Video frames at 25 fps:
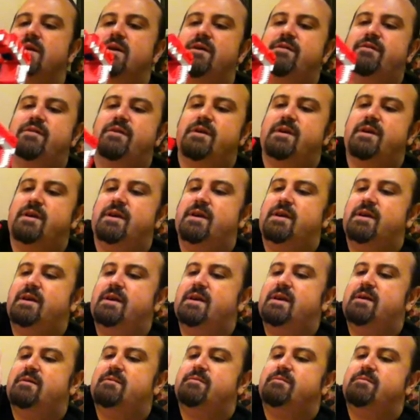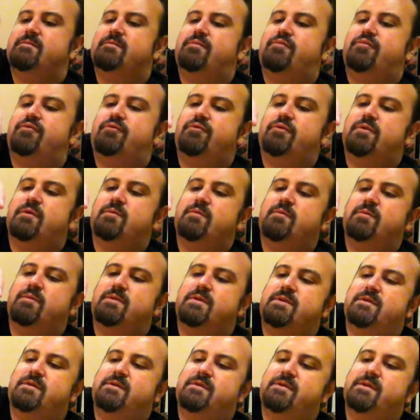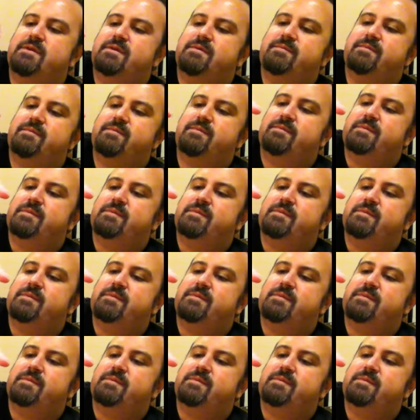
if I can get it now, probably not here.